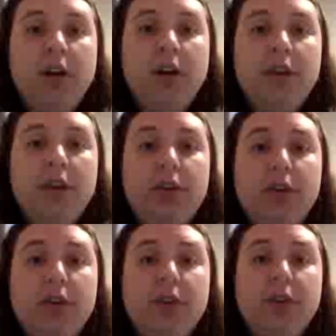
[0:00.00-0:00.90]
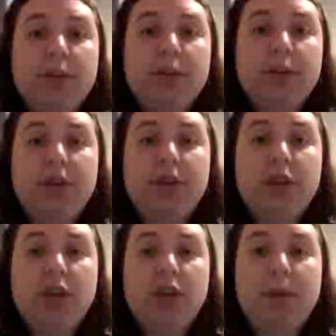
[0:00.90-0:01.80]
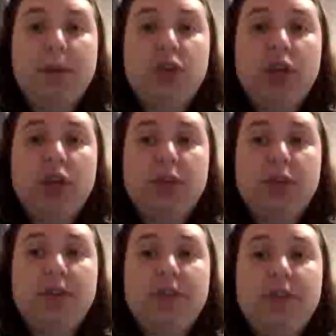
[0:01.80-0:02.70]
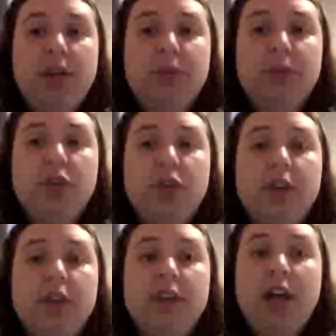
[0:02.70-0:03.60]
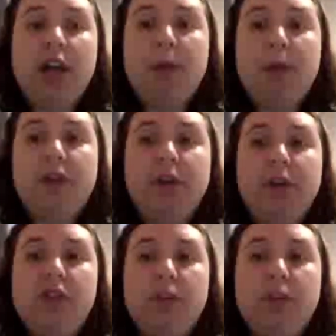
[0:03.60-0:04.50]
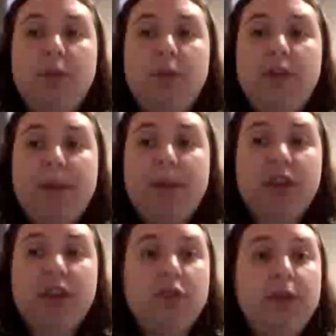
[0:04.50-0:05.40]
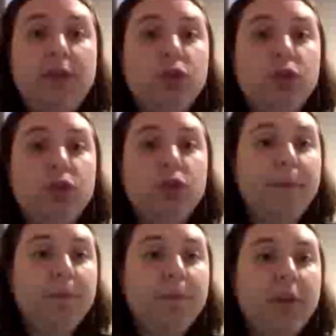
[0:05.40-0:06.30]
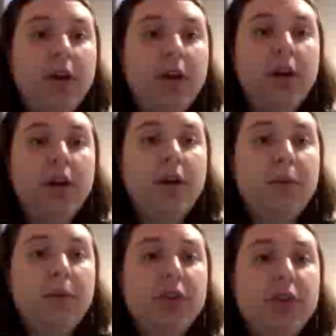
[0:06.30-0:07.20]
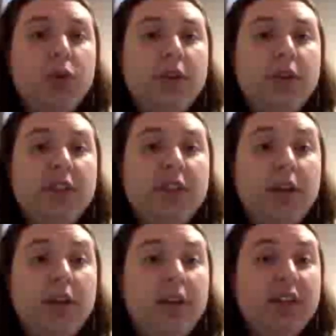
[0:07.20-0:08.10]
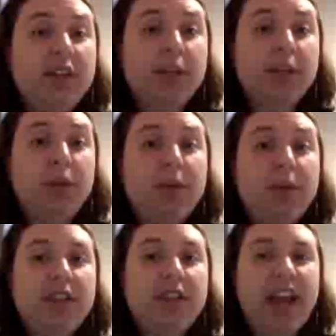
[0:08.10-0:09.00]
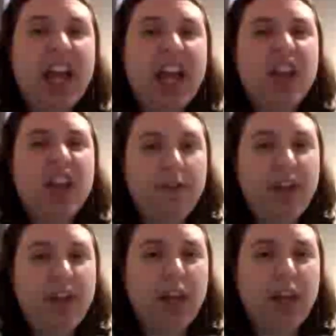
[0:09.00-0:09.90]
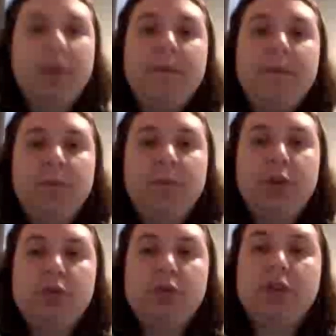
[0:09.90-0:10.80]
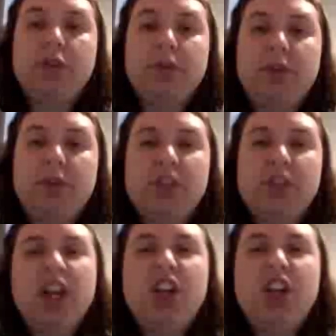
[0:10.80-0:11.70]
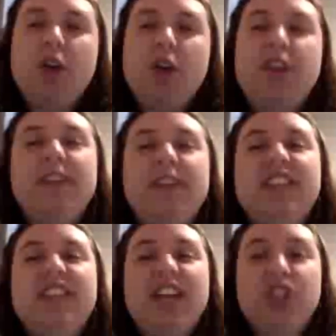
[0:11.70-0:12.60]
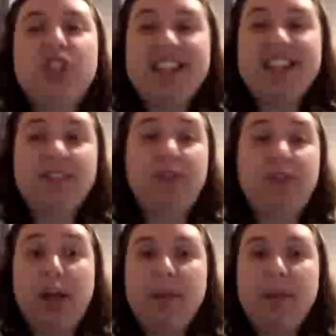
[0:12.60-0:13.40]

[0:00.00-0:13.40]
The Doctor explains how history could be changed with devastating results by referring to the movie Back to the Future. Martha scorns this explanation by saying, "The film?" To which the Doctor retorts, "No, the novelization! Yes, the film!"